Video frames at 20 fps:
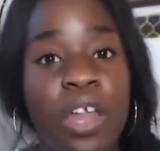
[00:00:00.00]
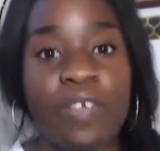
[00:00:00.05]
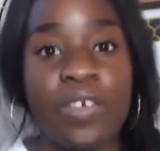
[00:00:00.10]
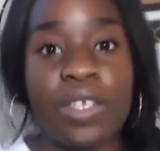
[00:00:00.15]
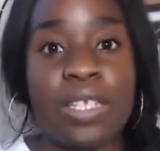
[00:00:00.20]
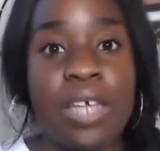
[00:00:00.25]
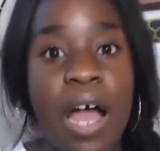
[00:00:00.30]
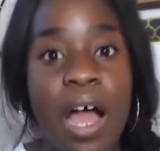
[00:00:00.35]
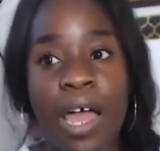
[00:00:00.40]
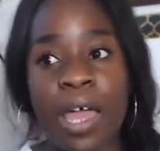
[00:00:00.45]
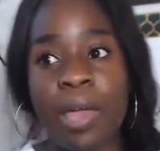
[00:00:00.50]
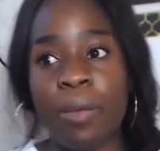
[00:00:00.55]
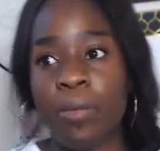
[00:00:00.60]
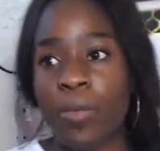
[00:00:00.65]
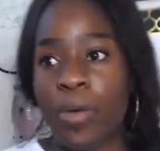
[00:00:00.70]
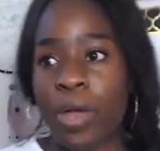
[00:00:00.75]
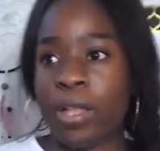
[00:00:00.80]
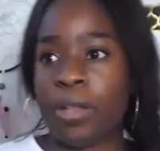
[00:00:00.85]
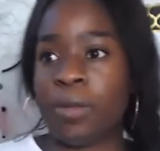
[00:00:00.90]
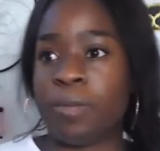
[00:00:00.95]
of a time
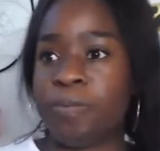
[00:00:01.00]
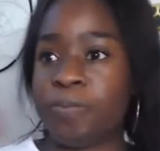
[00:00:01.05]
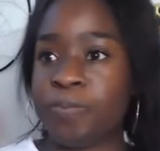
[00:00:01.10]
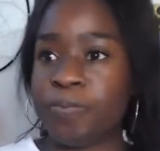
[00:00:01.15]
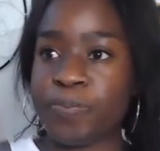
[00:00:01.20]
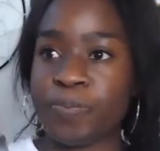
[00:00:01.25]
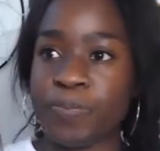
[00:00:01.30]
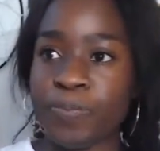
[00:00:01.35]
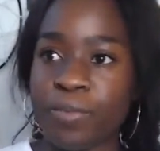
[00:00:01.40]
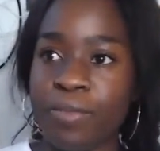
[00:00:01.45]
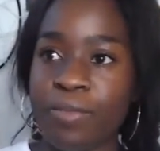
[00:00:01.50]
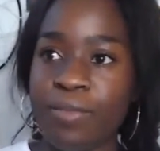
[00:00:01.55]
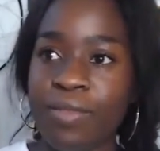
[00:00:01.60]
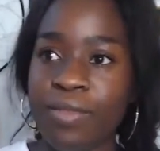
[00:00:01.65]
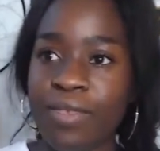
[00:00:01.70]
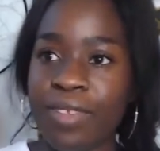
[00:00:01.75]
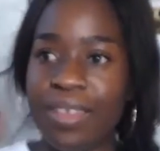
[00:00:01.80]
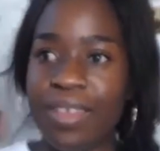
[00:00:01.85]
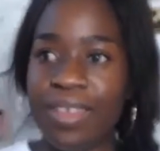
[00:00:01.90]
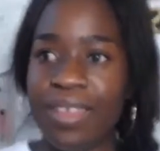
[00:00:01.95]
when,
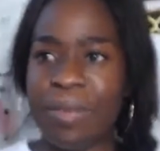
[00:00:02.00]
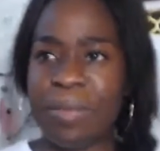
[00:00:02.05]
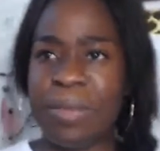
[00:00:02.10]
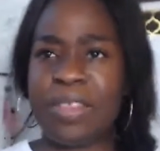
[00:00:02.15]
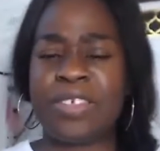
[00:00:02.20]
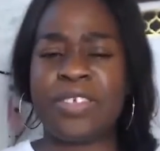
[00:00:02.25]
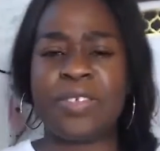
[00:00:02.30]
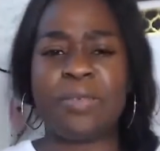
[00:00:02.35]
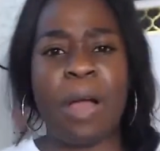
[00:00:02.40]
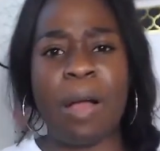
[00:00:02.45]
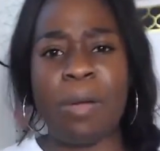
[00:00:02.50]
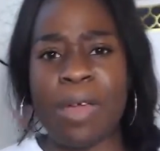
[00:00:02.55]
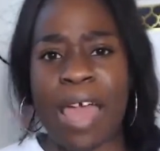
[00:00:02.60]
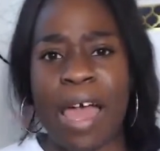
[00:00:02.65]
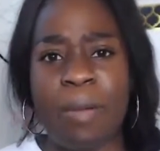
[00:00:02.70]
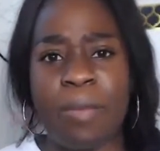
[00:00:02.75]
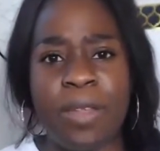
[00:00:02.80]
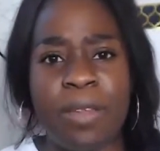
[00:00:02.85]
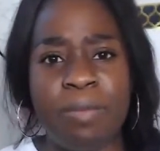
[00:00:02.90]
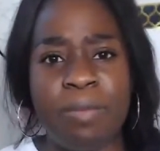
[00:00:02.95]
this probably
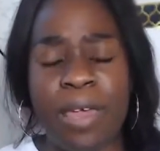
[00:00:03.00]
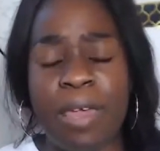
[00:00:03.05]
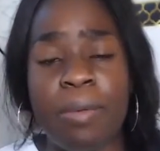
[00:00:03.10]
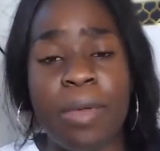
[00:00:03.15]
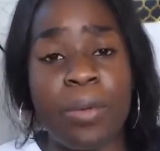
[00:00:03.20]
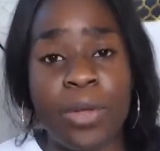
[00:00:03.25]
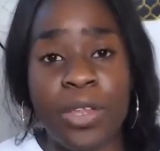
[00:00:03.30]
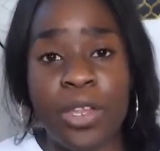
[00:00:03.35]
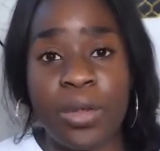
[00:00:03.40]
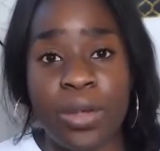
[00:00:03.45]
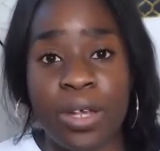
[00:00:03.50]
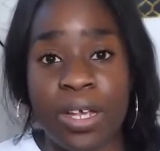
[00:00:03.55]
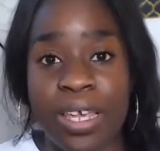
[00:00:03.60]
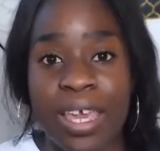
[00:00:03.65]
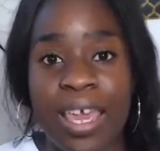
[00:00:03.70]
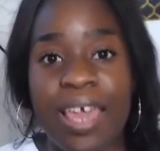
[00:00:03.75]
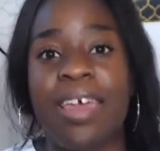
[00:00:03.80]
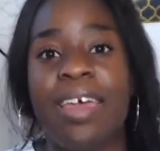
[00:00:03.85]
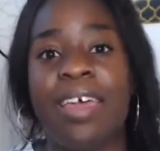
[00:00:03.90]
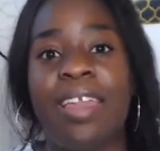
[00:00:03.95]
happened maybe when you were a
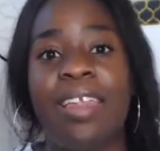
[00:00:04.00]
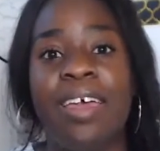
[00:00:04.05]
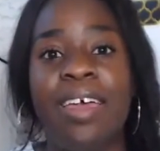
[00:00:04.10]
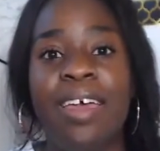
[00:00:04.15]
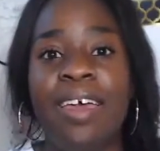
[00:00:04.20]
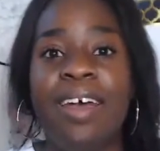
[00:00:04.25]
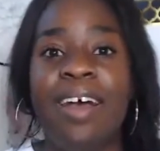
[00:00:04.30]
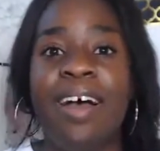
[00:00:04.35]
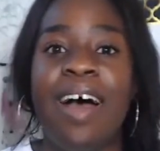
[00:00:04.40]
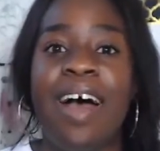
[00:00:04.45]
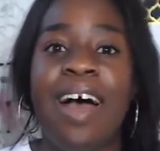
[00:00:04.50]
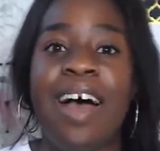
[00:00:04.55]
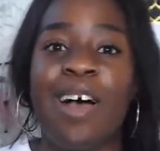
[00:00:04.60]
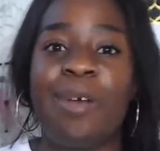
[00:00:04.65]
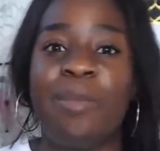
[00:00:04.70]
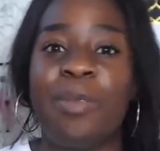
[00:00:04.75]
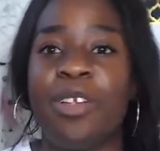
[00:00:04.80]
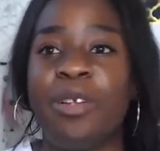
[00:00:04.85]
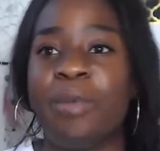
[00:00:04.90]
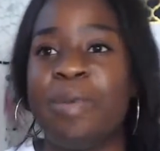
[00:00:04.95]
kid,
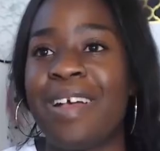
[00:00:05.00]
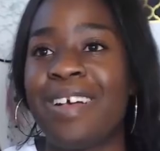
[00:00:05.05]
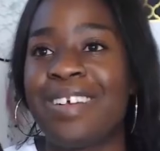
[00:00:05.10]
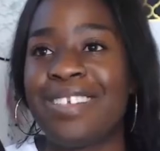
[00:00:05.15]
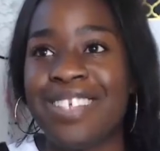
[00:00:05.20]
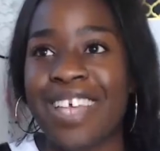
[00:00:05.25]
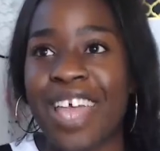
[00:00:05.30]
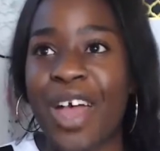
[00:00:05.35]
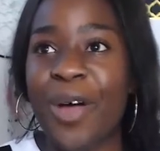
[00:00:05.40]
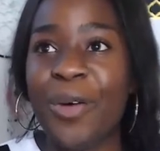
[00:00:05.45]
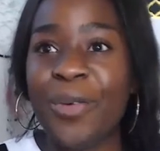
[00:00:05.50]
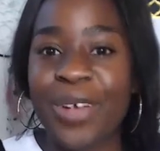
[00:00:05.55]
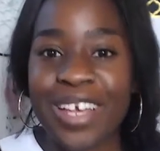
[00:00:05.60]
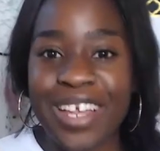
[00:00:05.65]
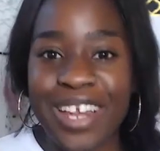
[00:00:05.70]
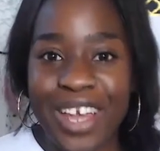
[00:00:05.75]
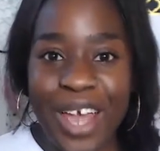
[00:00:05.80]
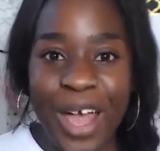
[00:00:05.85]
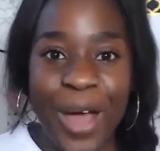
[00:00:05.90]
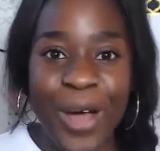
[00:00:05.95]
and your parents say, oh, we're
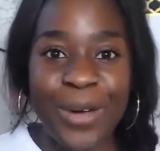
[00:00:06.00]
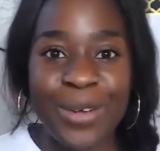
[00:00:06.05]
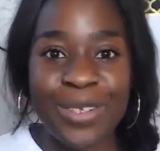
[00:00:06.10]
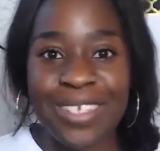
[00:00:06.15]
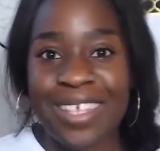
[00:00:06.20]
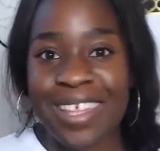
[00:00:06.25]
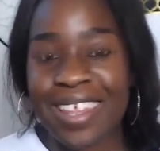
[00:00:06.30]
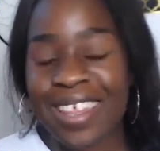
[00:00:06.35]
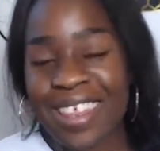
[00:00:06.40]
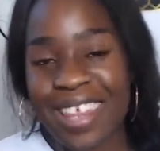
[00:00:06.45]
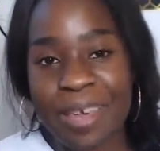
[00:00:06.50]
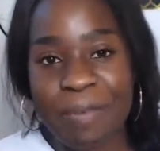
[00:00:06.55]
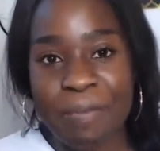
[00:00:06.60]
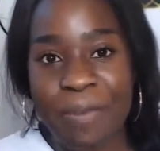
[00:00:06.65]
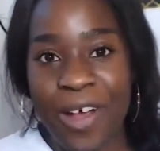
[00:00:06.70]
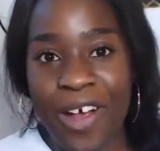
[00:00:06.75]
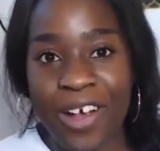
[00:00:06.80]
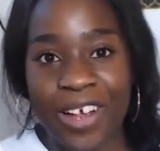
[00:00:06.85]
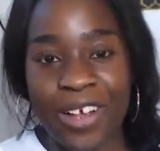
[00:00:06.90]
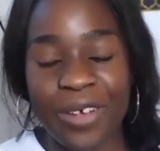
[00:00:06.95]
going to go to the theme
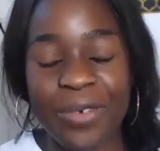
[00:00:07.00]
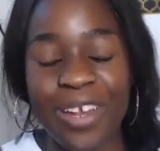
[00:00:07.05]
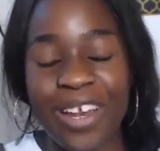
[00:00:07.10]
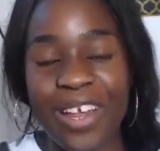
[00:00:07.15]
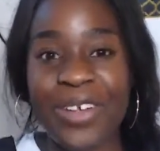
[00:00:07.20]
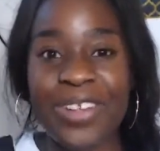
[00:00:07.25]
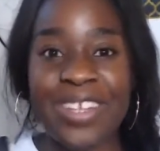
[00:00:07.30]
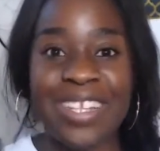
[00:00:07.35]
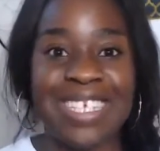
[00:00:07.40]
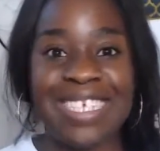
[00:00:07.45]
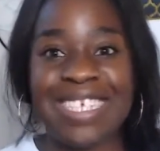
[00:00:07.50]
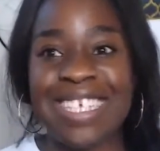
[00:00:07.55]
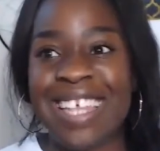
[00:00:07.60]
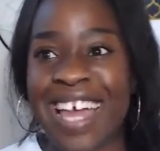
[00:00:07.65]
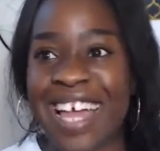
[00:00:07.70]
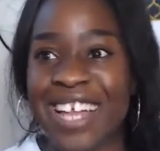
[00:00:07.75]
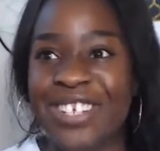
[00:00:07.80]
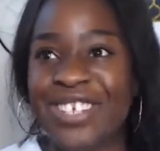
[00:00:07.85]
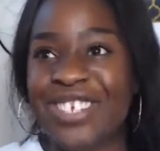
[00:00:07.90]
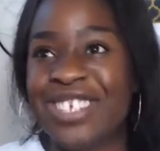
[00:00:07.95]
park, or we're going to go to
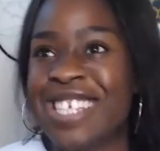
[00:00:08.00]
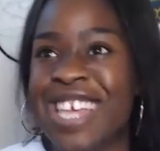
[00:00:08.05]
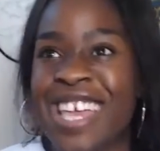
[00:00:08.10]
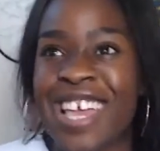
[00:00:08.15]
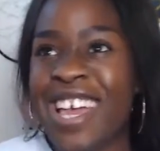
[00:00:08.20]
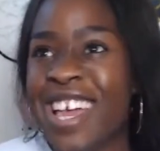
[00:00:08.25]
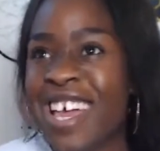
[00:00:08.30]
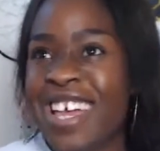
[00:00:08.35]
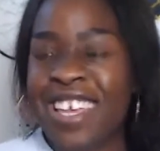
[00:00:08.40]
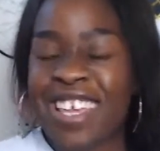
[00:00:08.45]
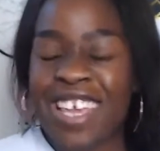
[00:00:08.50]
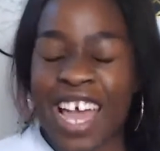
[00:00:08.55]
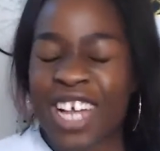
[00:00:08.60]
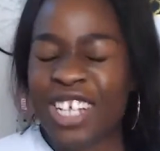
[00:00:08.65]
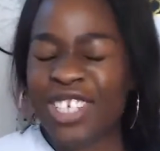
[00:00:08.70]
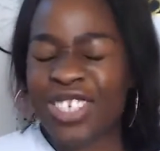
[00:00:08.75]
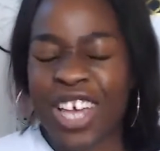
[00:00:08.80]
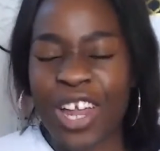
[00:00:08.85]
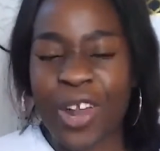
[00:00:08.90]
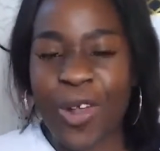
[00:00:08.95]
Disneyland. You're just like, yeah, I
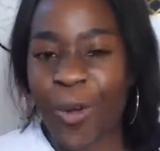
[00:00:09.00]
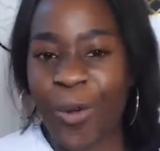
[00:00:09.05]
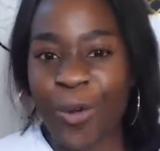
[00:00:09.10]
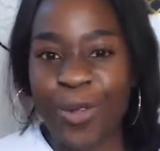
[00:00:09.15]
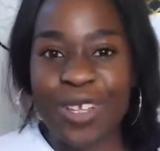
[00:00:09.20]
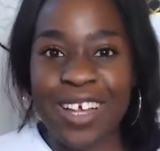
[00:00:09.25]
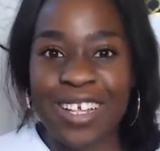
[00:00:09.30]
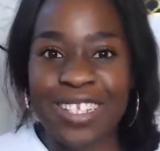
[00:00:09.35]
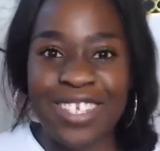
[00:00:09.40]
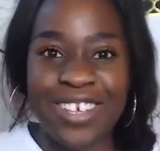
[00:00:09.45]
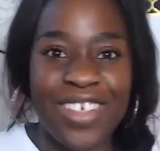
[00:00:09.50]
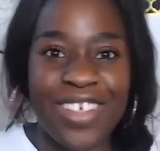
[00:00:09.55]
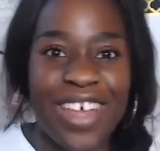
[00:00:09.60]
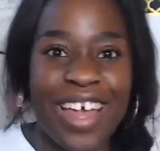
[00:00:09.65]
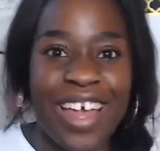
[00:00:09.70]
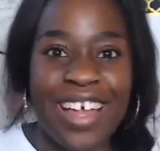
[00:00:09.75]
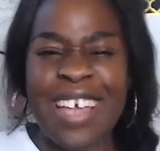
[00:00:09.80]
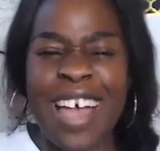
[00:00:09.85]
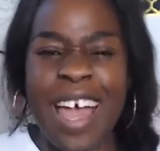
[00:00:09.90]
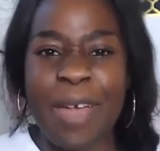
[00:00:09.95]
just got to hold on until
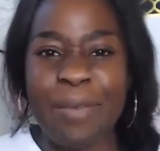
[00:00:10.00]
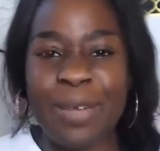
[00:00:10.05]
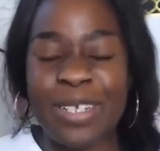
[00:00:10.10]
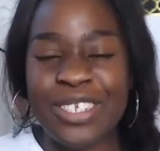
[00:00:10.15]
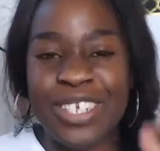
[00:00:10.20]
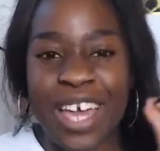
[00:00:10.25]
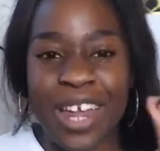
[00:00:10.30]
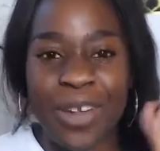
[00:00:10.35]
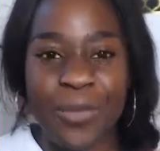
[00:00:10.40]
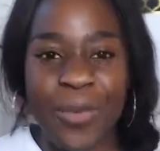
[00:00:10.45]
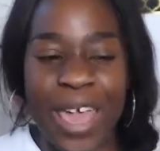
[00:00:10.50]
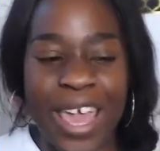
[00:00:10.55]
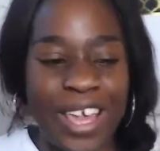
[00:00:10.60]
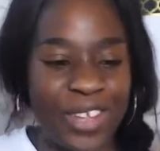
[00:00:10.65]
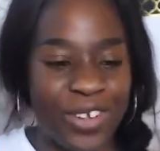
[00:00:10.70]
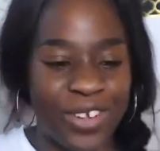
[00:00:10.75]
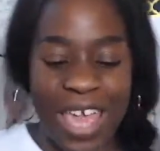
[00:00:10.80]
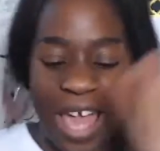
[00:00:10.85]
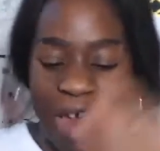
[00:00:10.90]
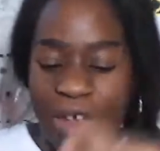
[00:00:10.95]
that time. I just got to wait. And
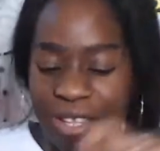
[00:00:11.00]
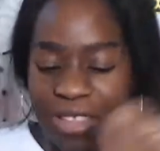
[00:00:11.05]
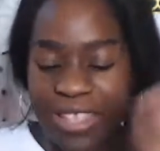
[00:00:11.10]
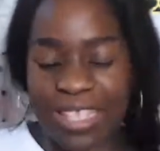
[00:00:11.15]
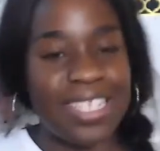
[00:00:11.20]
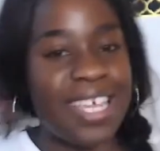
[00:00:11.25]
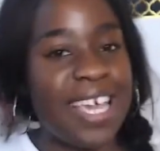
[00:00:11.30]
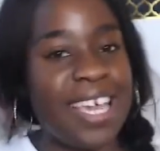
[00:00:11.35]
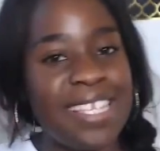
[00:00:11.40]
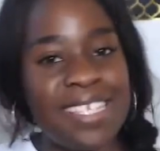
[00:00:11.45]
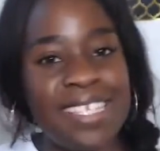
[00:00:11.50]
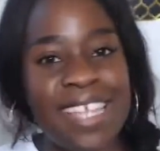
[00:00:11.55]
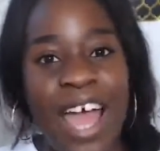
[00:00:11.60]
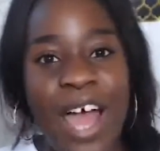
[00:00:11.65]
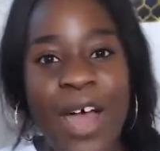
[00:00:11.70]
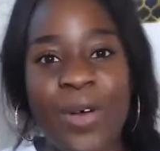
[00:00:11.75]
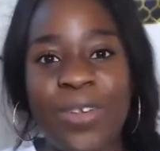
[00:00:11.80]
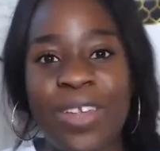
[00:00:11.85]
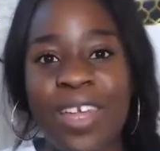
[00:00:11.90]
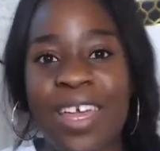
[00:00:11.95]
you're counting the days
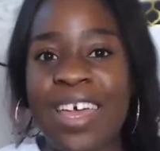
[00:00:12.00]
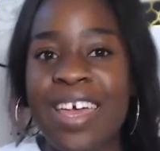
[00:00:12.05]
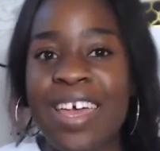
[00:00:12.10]
down,